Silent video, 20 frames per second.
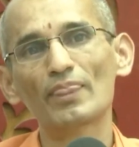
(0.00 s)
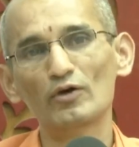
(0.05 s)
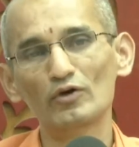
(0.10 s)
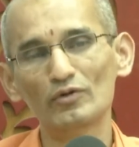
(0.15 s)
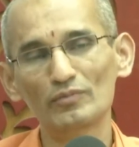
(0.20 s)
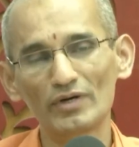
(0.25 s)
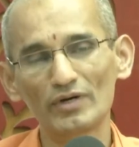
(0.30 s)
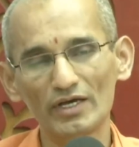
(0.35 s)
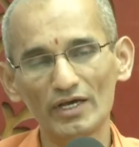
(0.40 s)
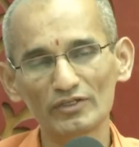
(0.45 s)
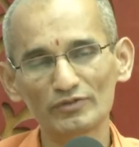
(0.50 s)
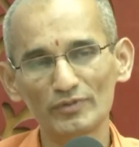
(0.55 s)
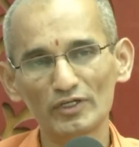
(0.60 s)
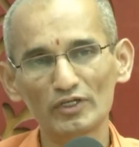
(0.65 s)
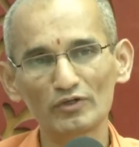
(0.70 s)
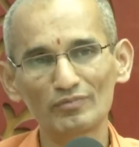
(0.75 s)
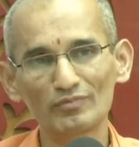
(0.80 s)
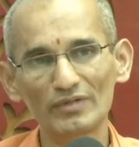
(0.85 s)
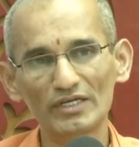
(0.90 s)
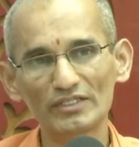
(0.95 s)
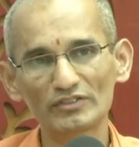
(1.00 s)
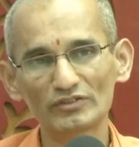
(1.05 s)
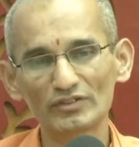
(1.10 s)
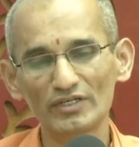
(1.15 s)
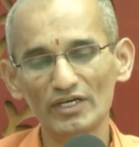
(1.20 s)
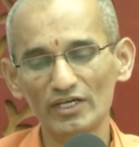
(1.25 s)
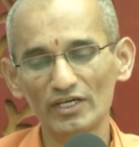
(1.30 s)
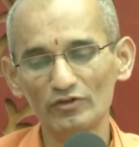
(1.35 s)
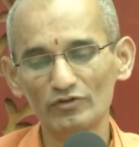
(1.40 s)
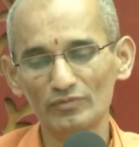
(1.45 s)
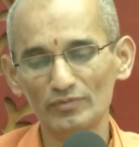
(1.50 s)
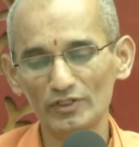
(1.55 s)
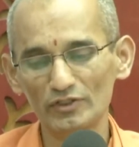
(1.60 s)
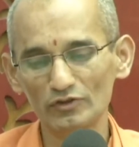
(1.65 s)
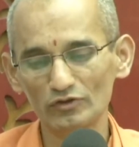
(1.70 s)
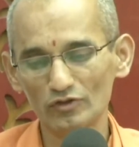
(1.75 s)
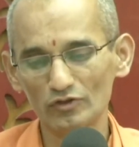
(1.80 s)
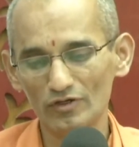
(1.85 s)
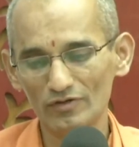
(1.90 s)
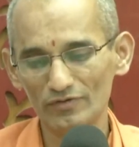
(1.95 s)
now has become blessed life
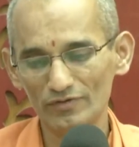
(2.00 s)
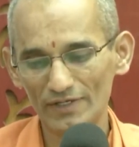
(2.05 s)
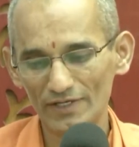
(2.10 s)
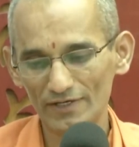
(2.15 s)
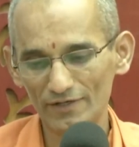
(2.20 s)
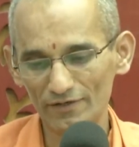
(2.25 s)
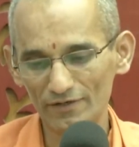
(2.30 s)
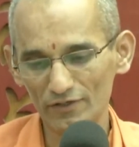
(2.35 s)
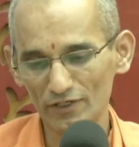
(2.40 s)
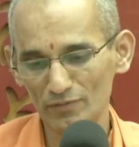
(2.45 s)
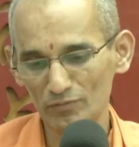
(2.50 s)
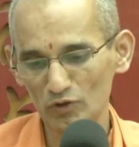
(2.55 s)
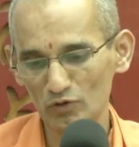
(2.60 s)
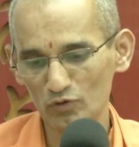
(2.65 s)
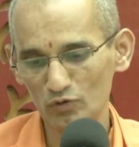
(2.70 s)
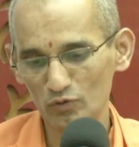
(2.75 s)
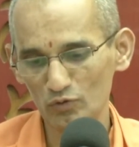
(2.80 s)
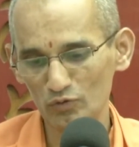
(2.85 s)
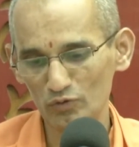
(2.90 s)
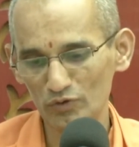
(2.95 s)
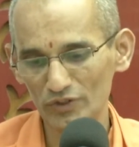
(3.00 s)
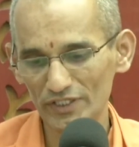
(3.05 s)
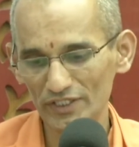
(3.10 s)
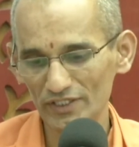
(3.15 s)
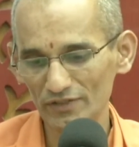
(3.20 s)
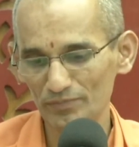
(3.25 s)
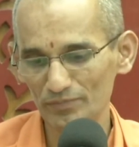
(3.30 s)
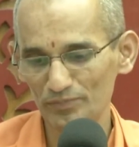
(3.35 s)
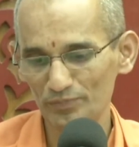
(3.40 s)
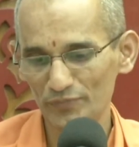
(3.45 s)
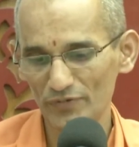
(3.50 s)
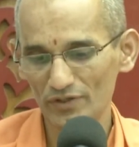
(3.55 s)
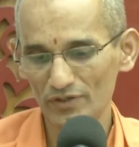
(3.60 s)
because of Rama only.